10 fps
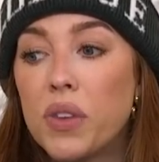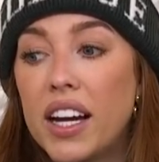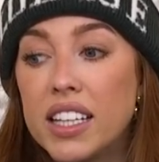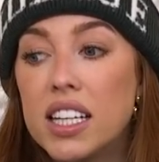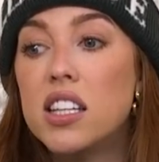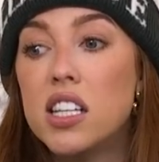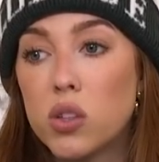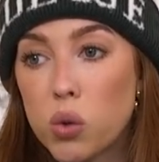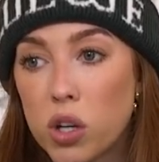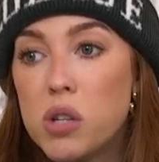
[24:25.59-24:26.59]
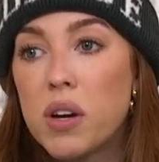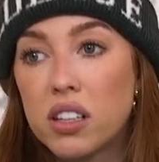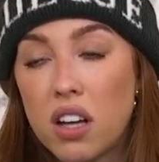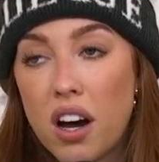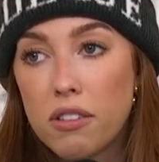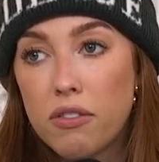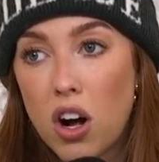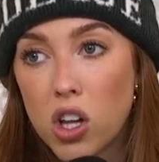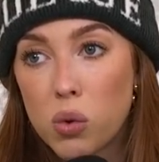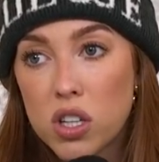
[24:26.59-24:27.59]
I get the allure. You get a lot of
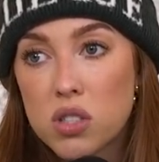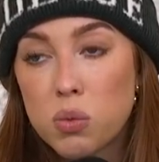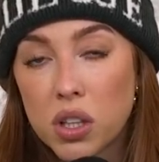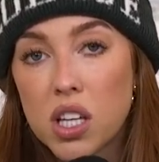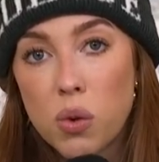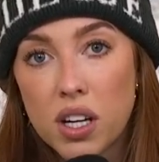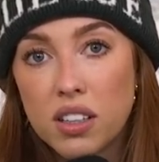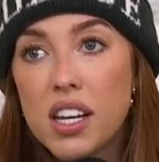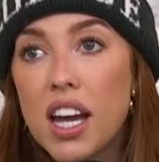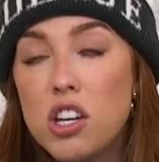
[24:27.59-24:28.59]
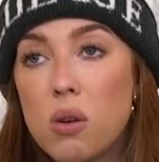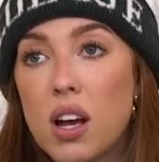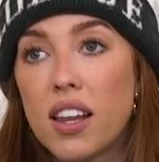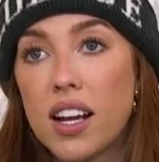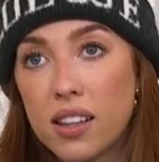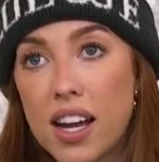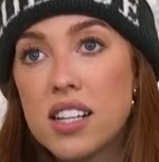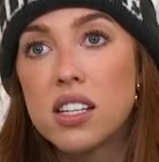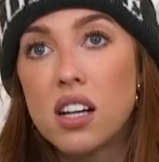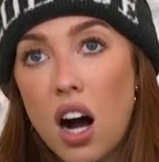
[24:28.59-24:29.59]
followers really quickly and you get like
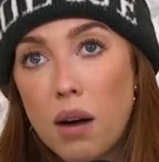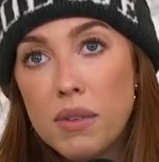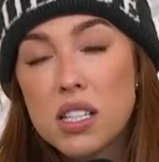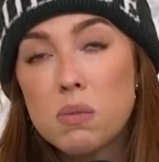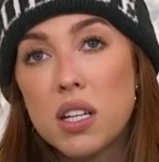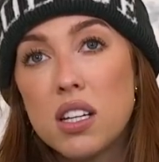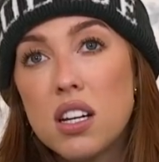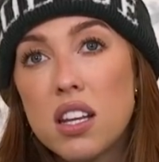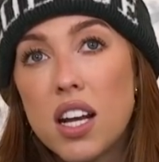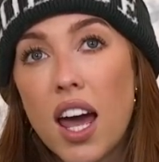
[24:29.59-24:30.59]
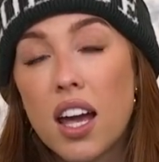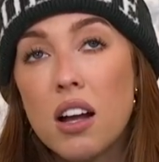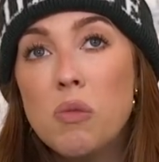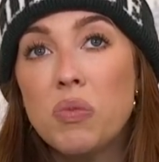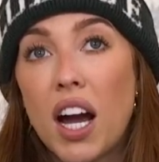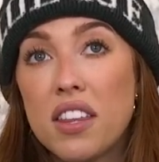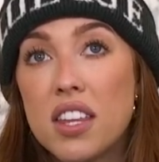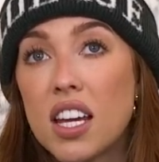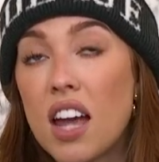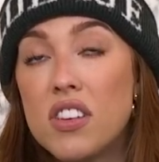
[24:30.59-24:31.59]
likes and comments. But at the end of the day, I
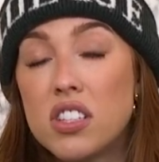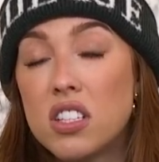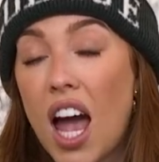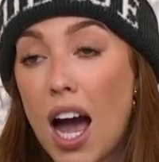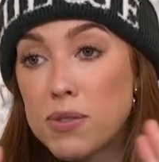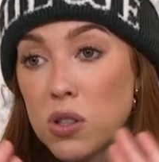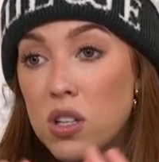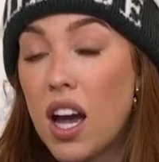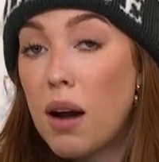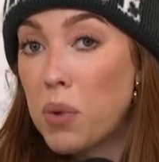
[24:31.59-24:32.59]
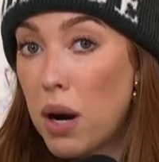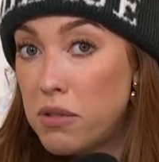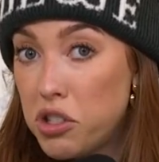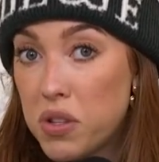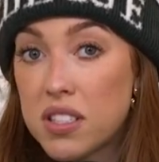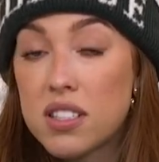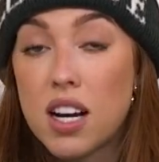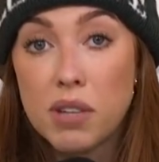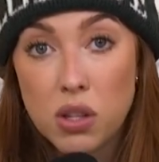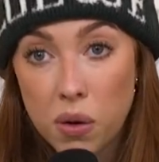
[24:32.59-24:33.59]
think, and this is absolutely, I promise you, this is
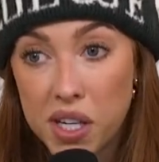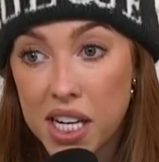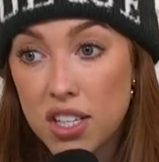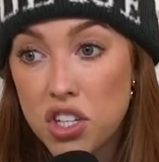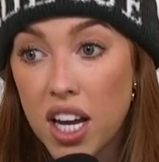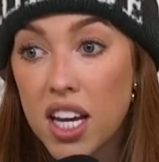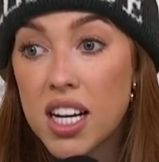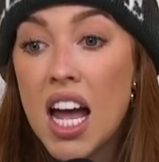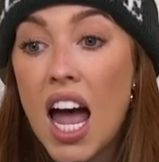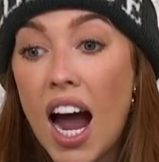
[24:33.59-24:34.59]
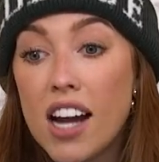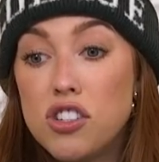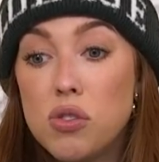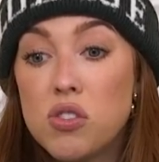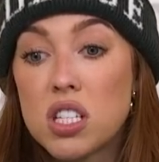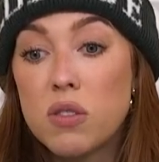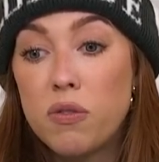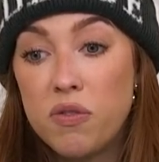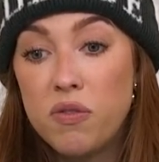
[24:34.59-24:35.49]
not me throwing any shade. I do just